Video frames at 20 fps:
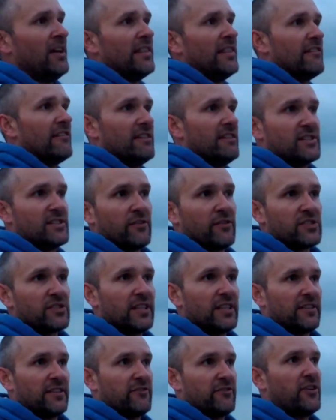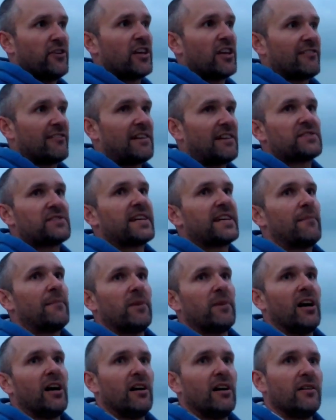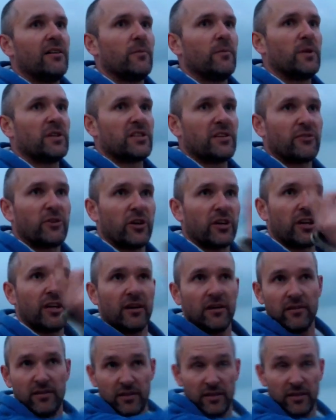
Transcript: There is obviously then the further out sandbar, which I've got a